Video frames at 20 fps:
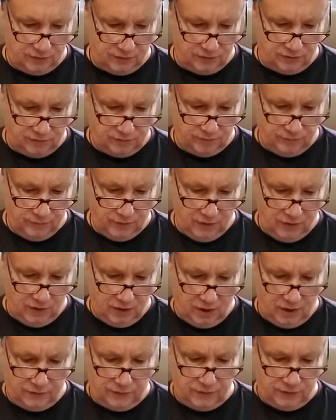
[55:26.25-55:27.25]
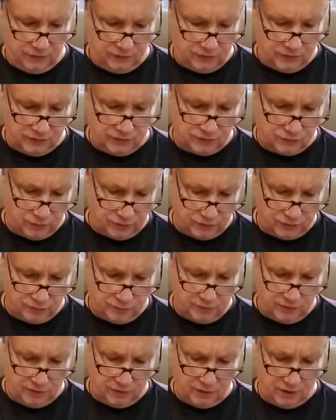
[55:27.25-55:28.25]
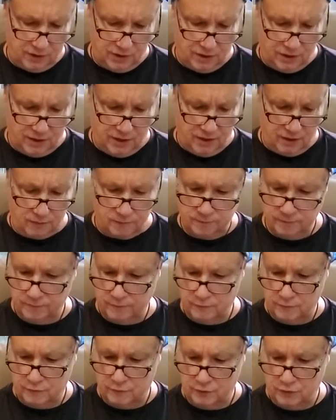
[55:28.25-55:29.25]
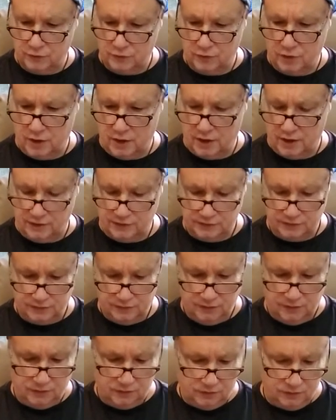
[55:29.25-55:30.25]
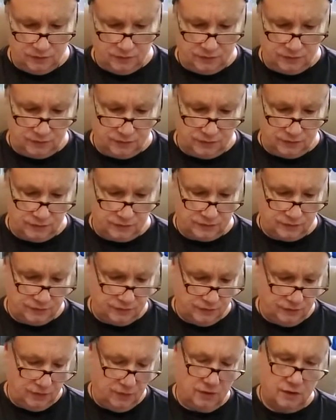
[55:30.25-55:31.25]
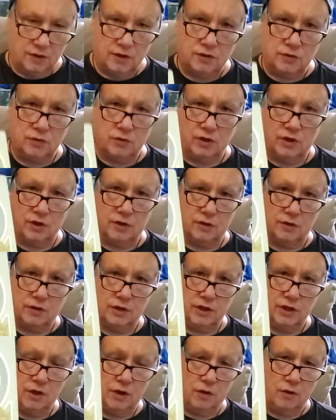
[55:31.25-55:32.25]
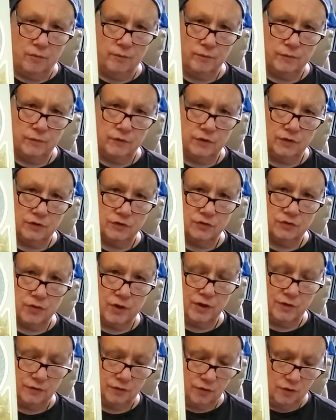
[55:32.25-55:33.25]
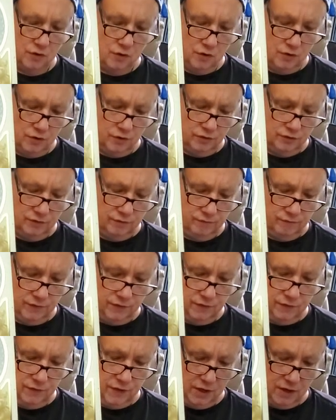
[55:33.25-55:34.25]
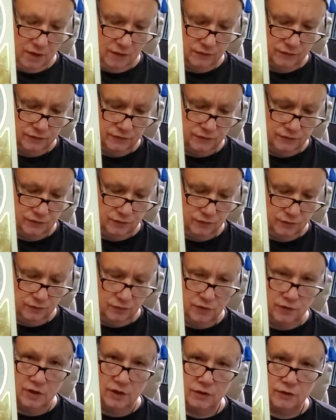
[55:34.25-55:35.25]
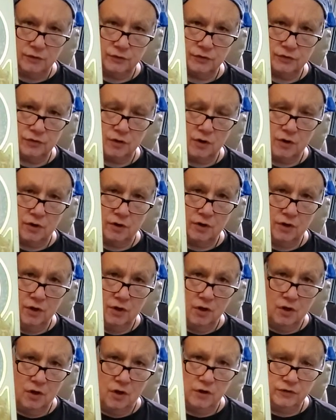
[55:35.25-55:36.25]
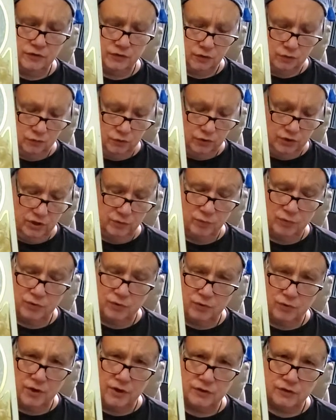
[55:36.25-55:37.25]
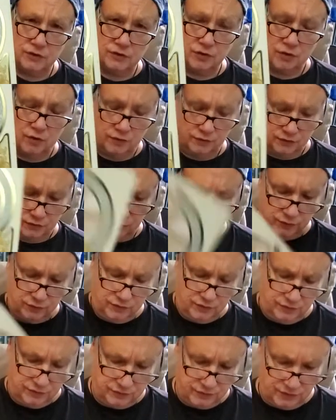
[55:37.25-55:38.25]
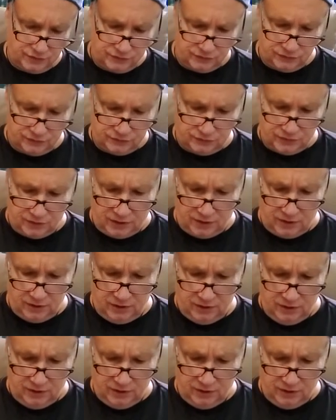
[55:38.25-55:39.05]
And I think this is what's being cut out for you guys. Look at this. You get Leo, the Strength card, the Fifth House too, in the natal chart. Also look at progress charts with this, I should say.